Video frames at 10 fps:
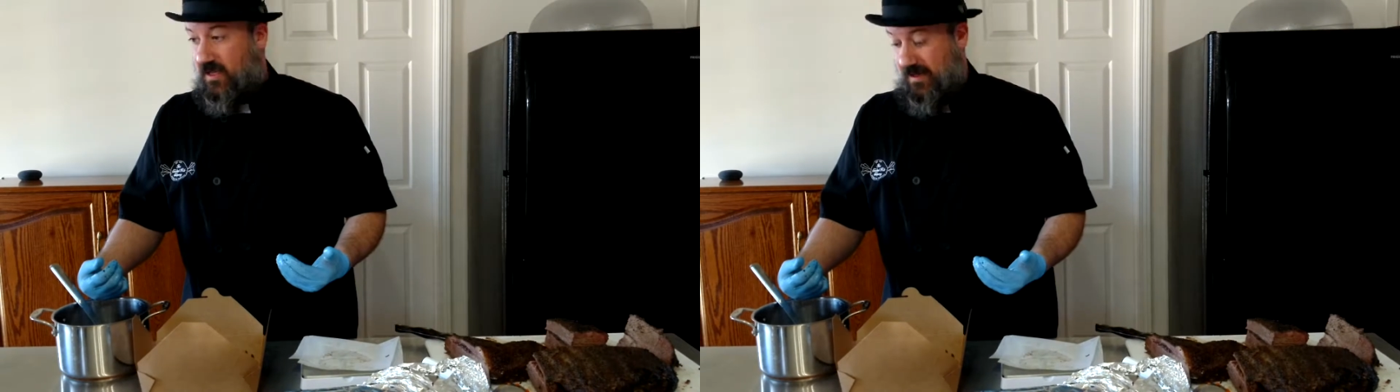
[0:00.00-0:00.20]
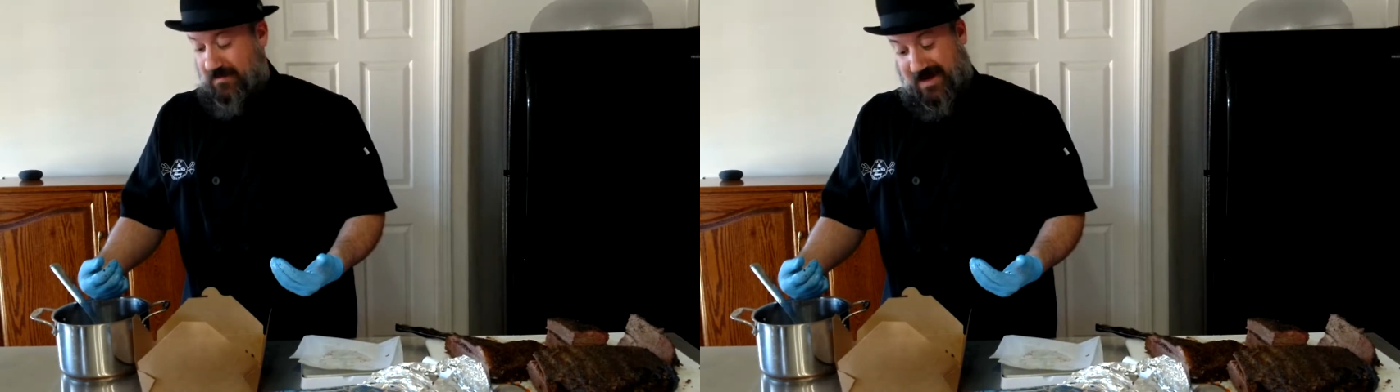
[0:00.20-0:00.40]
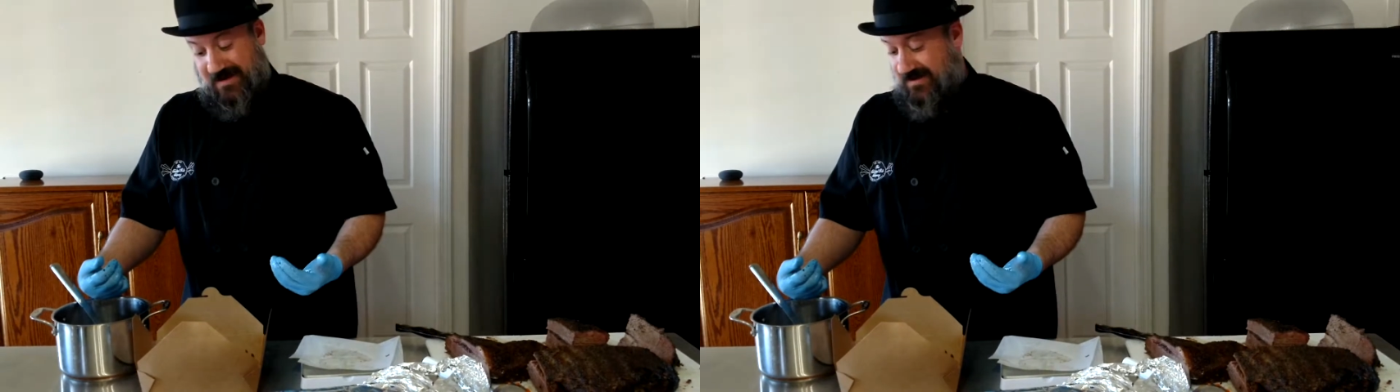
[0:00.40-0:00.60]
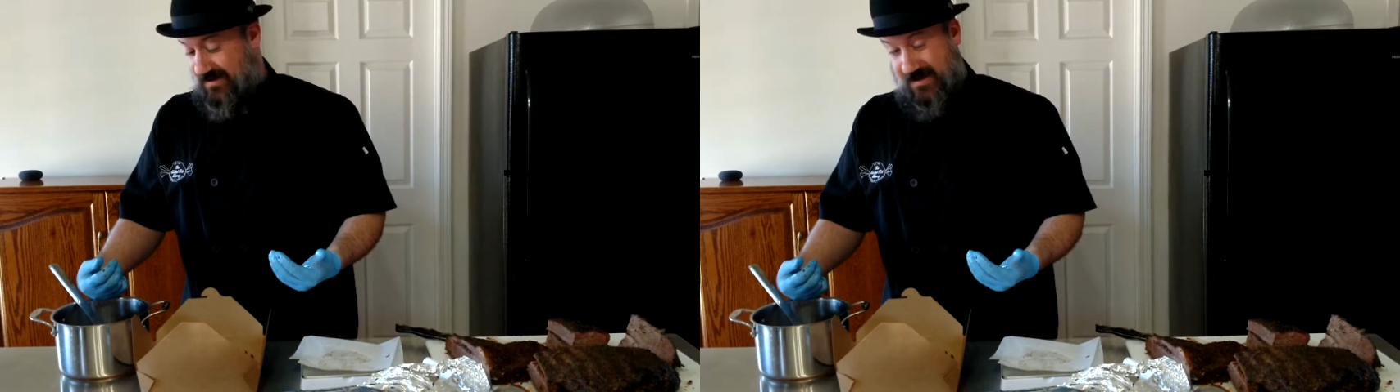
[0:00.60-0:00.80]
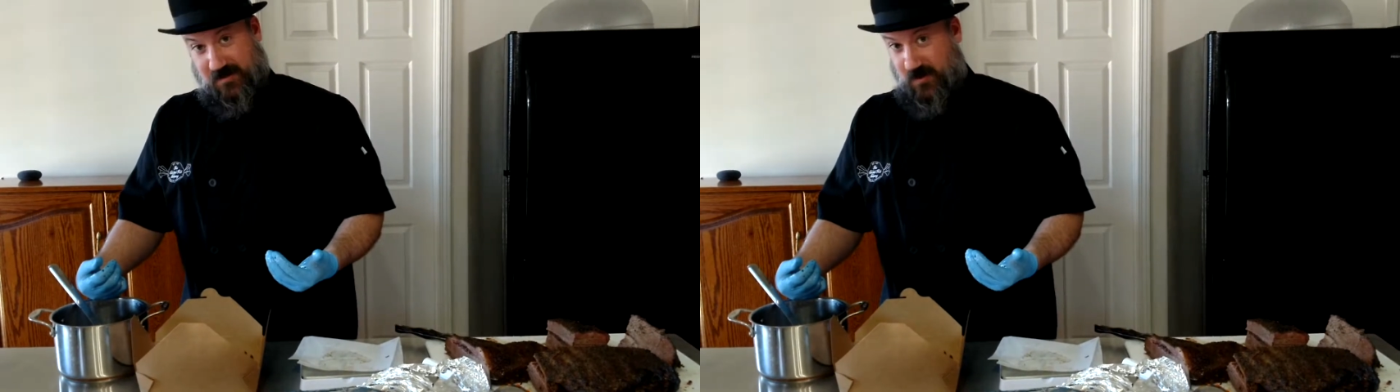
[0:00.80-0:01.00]
And man,
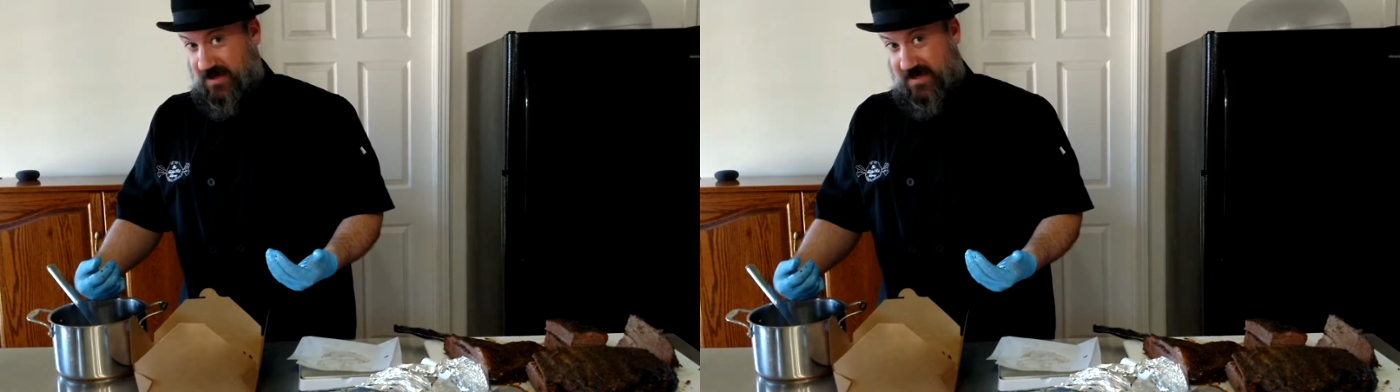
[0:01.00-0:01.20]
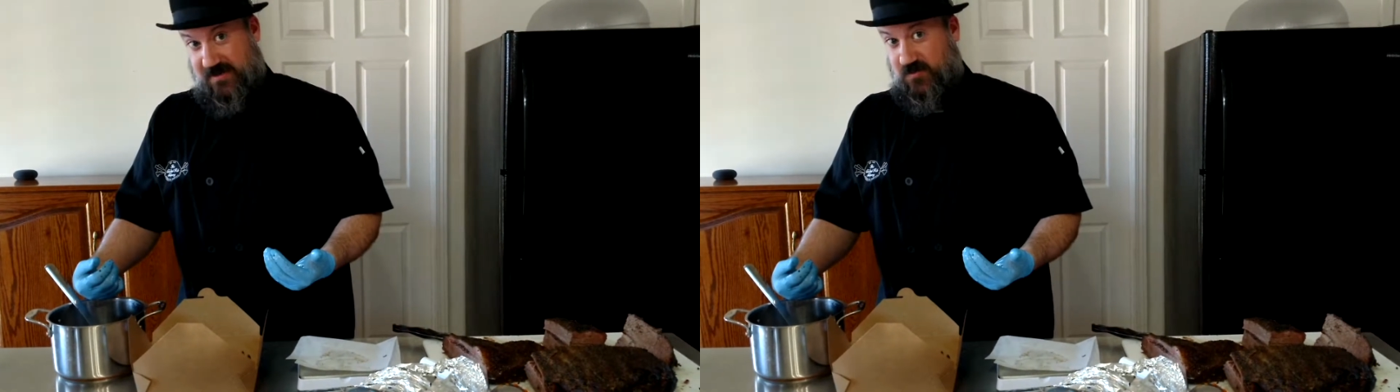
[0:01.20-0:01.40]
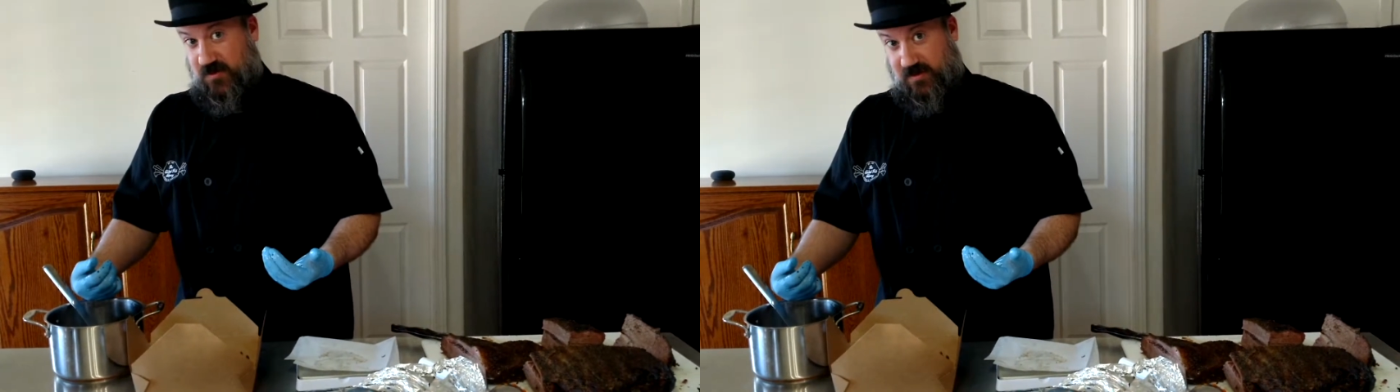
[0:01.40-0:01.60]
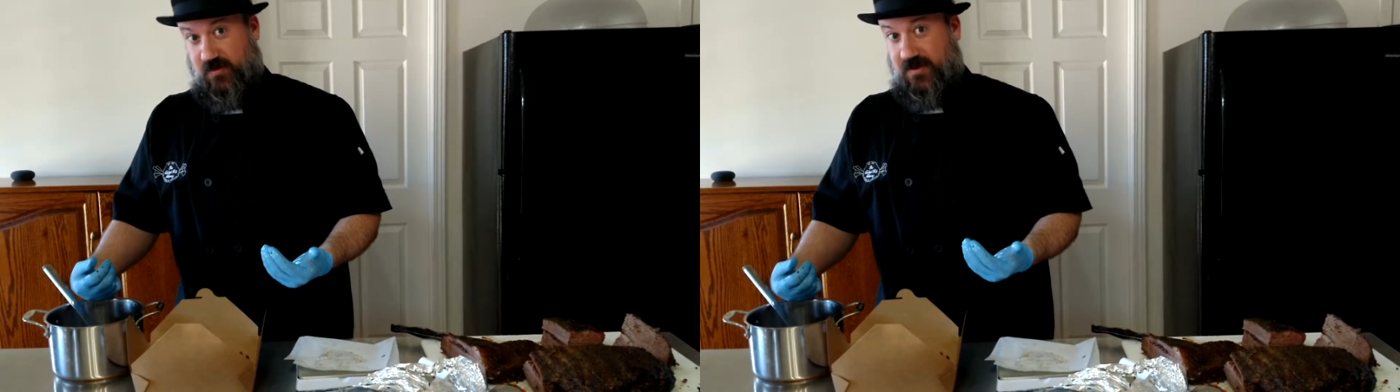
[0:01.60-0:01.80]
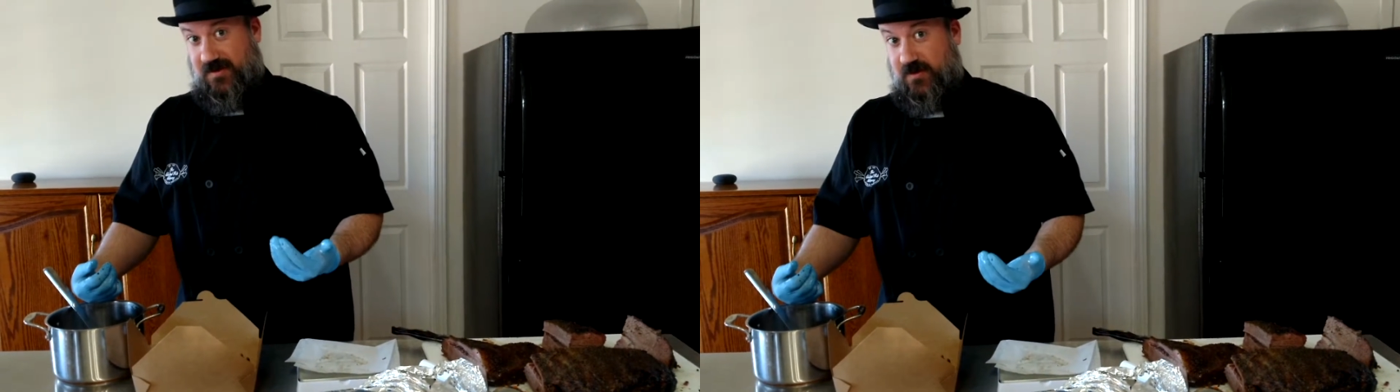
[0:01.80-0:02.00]
it, it reheats really,
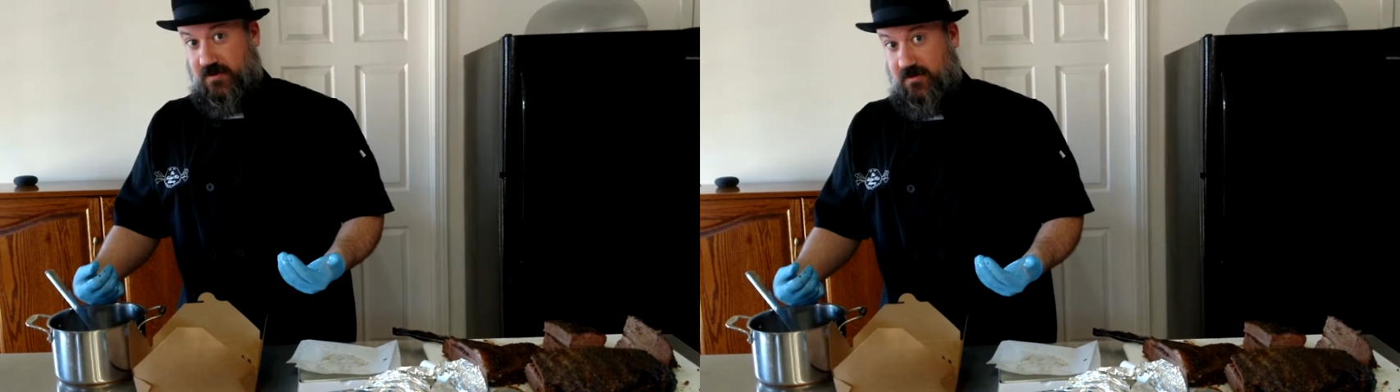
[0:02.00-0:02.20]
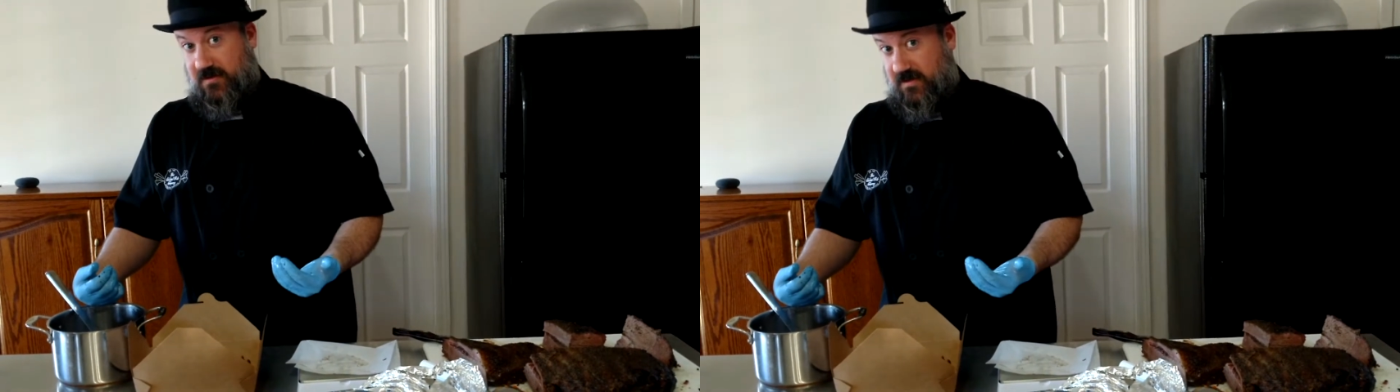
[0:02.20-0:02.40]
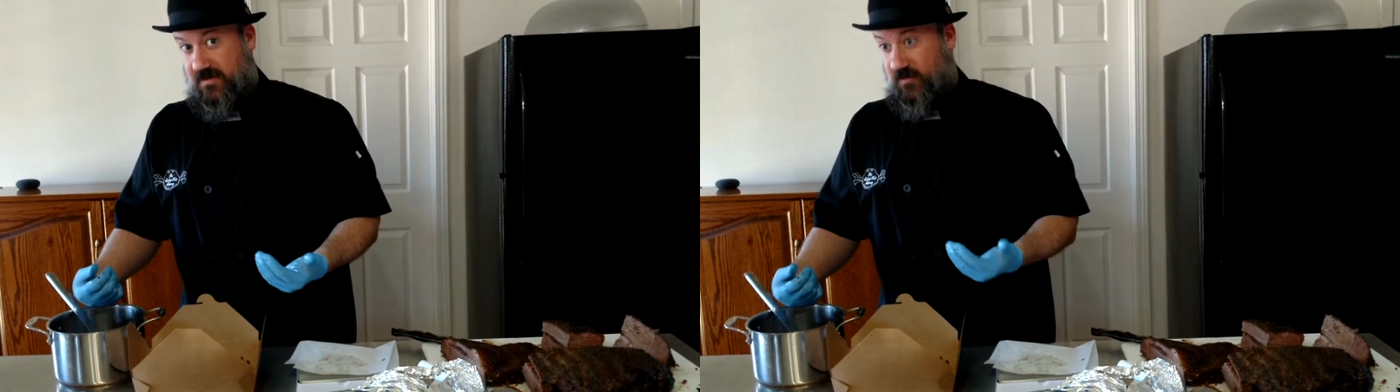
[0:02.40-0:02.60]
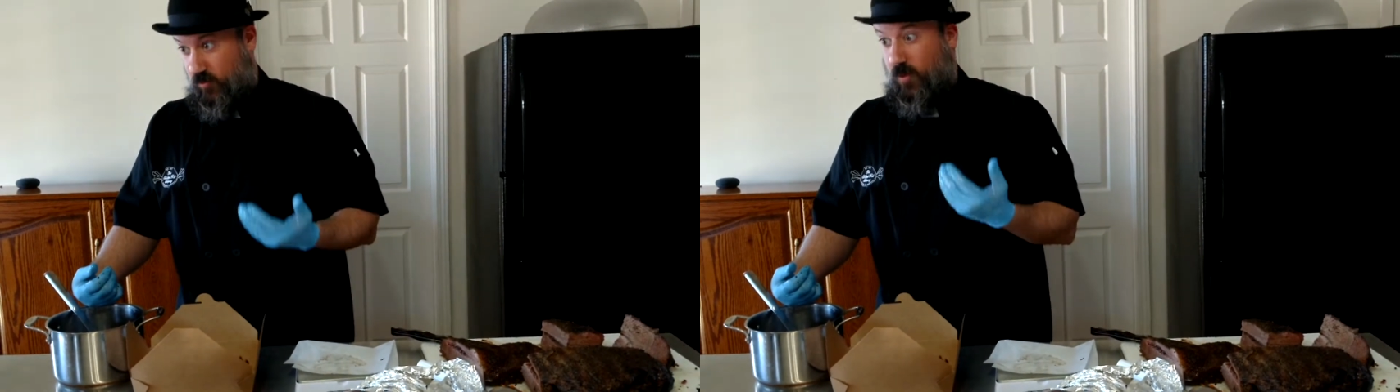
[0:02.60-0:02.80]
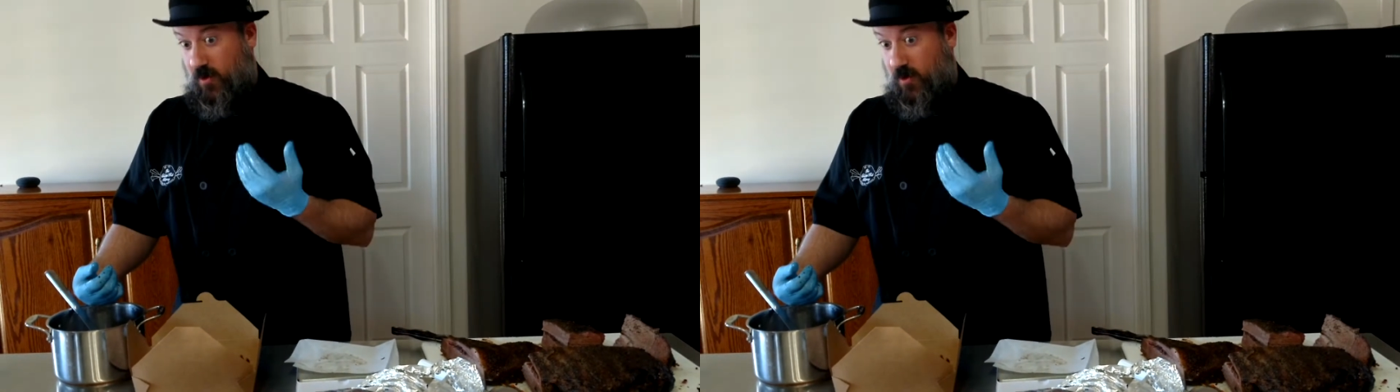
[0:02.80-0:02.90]
really good.